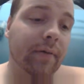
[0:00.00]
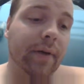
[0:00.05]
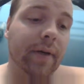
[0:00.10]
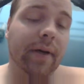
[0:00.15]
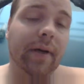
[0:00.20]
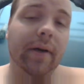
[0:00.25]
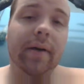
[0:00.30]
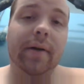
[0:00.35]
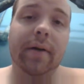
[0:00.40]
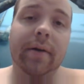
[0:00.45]
I don't
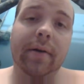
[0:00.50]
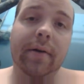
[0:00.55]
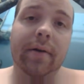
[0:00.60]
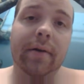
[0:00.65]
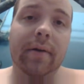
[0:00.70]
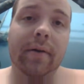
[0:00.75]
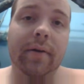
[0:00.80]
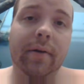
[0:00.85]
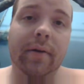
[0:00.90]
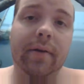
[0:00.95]
care.
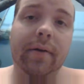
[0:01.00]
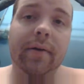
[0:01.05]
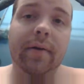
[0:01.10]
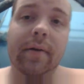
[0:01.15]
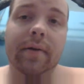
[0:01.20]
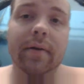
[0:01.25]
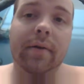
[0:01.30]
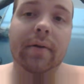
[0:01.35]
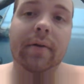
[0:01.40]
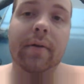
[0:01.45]

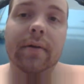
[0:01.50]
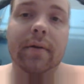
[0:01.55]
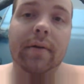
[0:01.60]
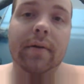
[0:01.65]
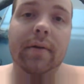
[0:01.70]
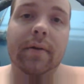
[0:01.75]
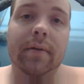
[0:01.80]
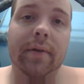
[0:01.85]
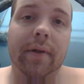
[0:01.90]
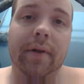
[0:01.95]

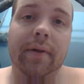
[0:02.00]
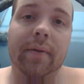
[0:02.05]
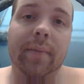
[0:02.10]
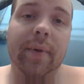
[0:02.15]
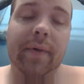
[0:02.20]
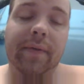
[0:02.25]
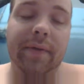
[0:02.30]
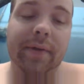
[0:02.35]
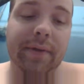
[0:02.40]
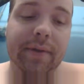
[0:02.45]
Doesn't hurt
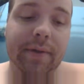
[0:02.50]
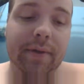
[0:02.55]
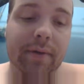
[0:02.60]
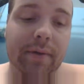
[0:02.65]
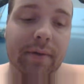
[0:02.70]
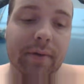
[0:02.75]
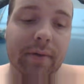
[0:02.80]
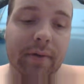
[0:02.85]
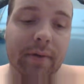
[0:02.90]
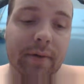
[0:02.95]
my feelings at
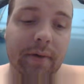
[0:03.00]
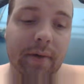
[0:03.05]
all.